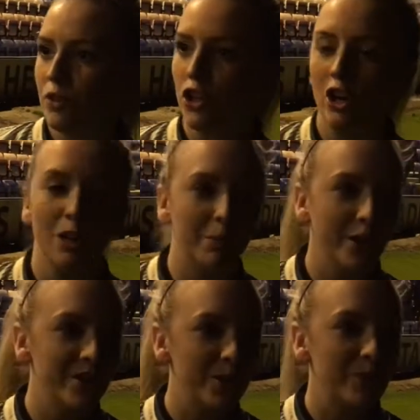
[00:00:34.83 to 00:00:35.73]
Charlotte
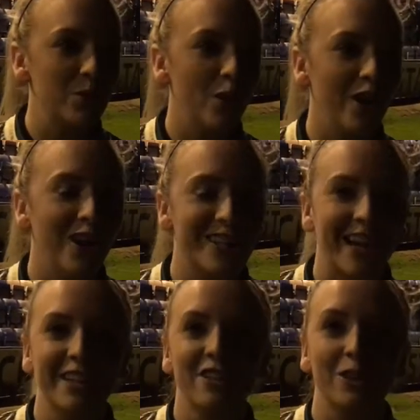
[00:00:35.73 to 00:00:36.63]
Budd, she was quite hard to
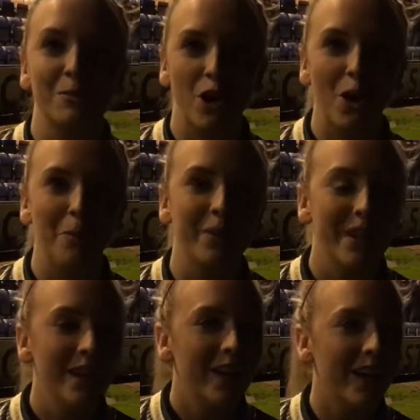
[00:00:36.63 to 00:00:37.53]
handle up top.
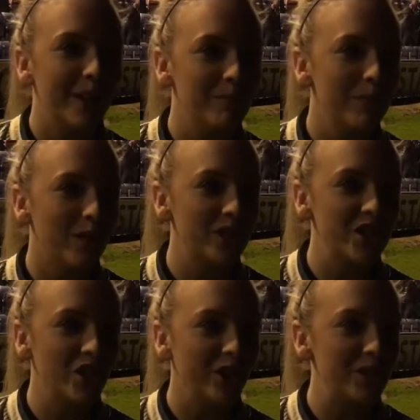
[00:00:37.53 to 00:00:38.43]
Obviously,
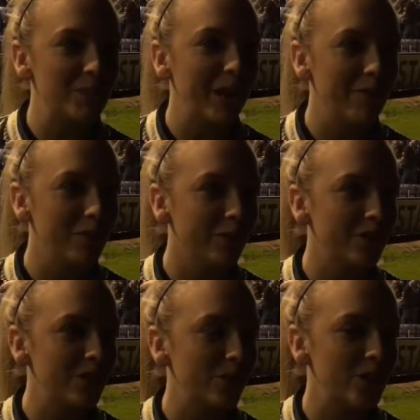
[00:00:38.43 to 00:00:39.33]
Charlotte used to play for
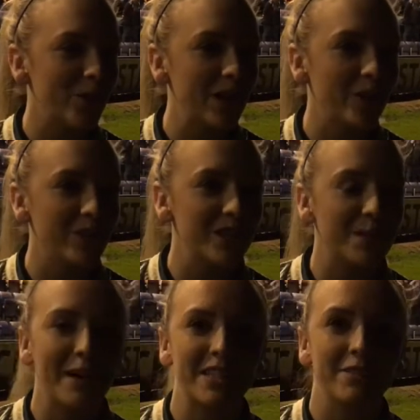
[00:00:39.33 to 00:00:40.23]
us, so we know that she's a
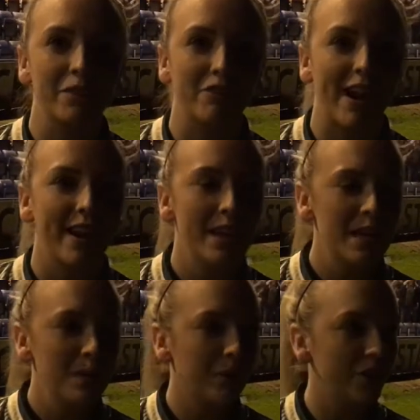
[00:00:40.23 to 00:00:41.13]
massive threat.
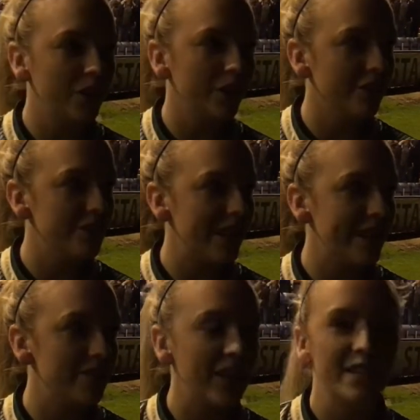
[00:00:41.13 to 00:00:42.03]
But the girls, they
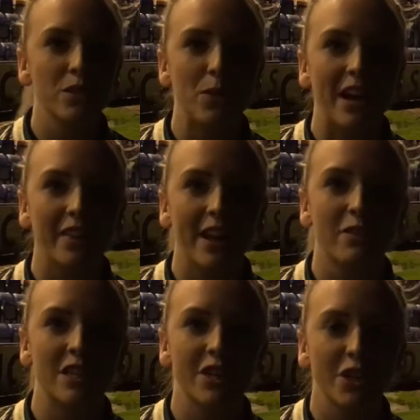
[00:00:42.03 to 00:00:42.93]
defended well. They
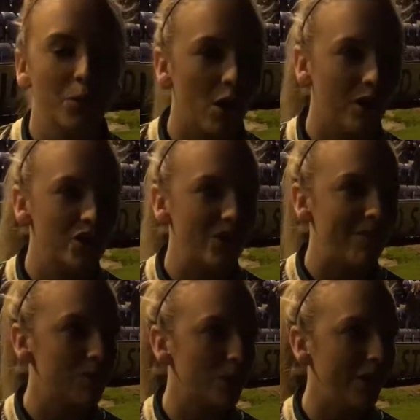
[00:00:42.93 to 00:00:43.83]
obviously knew what our
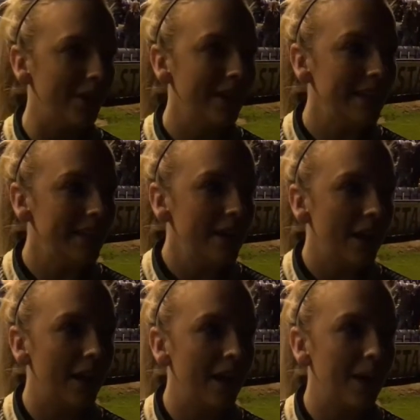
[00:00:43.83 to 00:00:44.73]
strengths were,
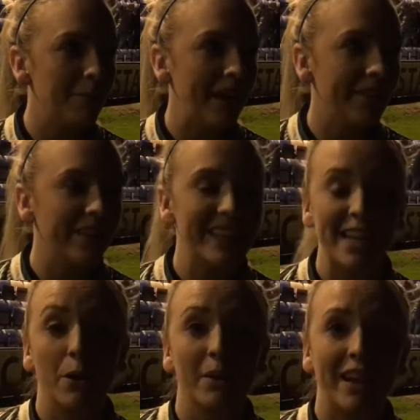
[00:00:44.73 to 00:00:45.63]
and they
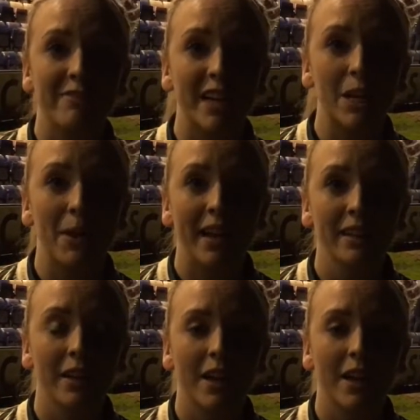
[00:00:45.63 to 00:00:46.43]
dealt with that really well.